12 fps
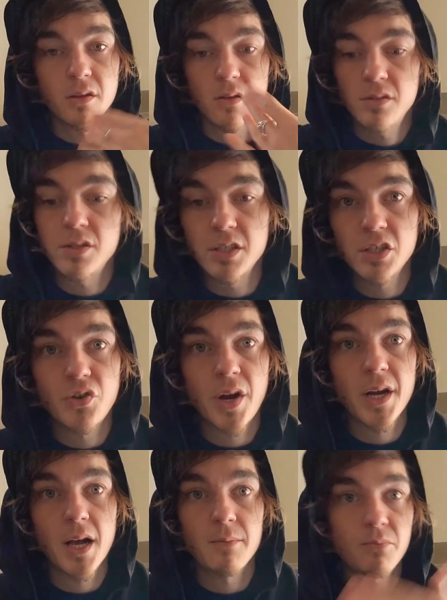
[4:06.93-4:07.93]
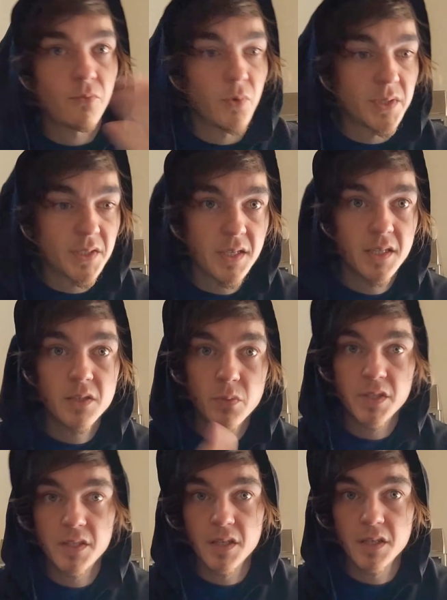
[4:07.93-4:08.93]
just straight up what's this,
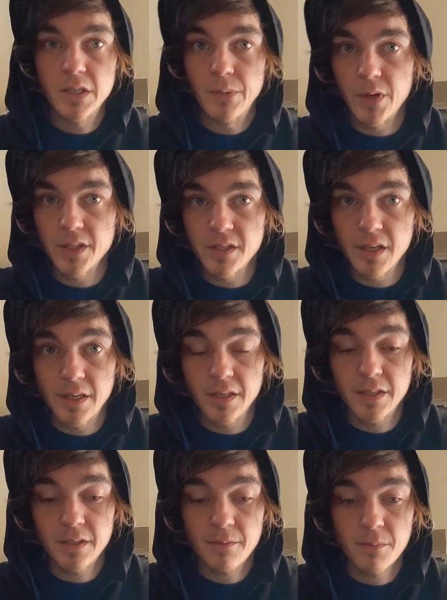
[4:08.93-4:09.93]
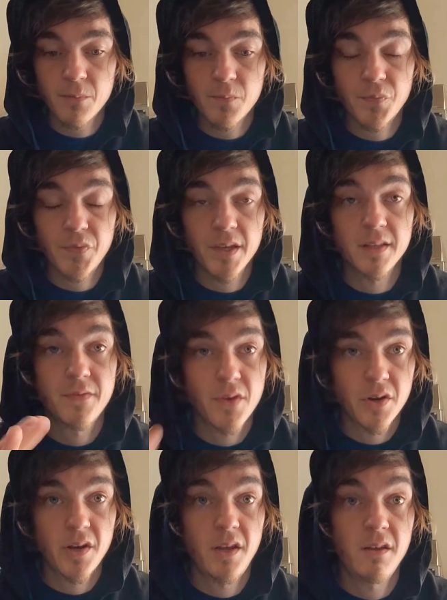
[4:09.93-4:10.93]
and what's this. That's
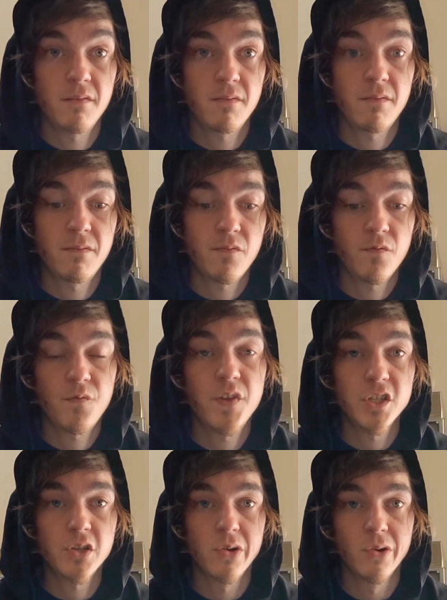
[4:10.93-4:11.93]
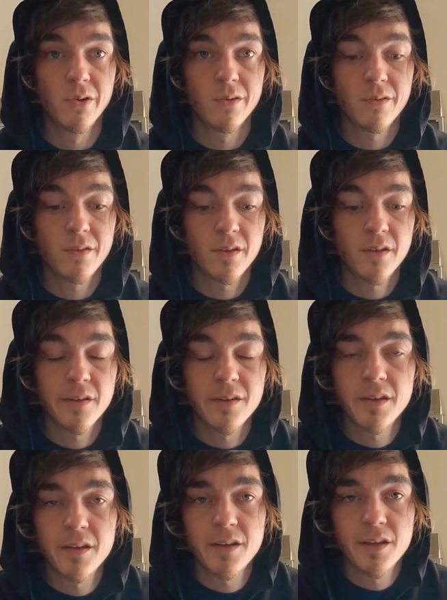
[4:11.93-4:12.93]
very physical.
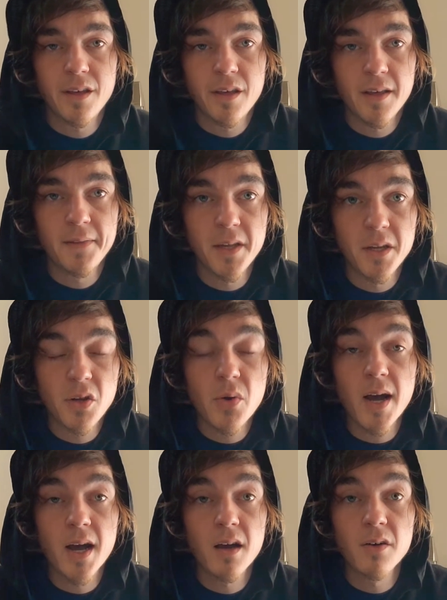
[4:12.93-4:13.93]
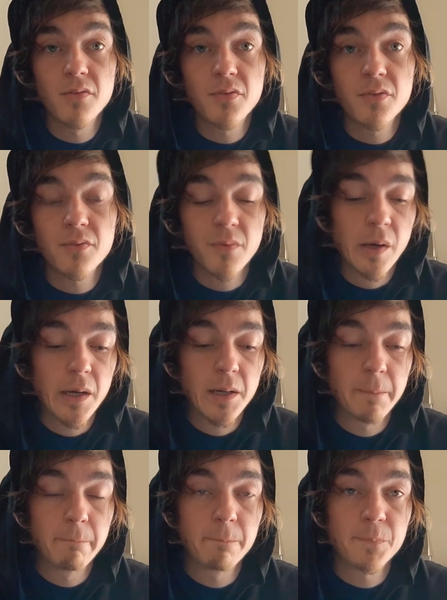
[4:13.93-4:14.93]
And then you have
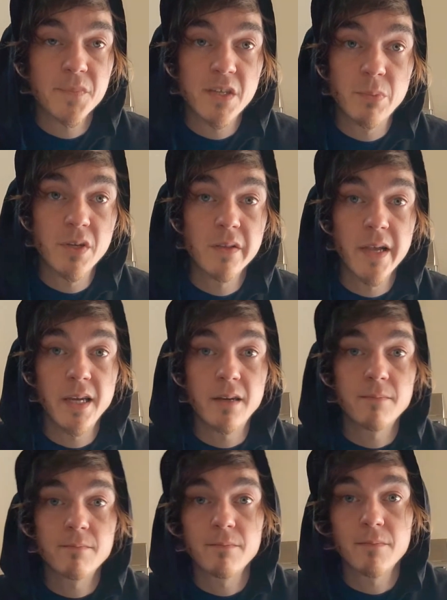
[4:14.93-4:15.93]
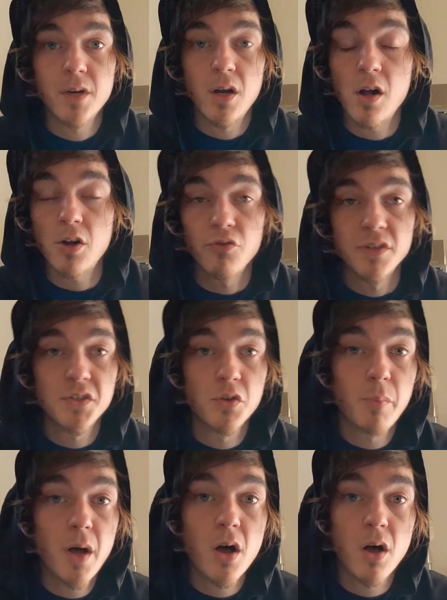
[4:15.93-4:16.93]
something like a crystal
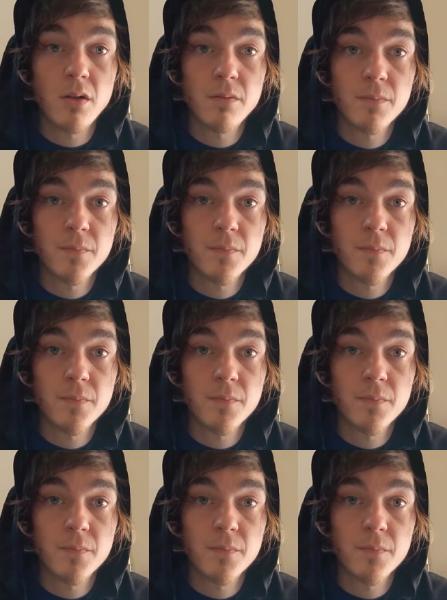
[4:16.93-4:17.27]
ball,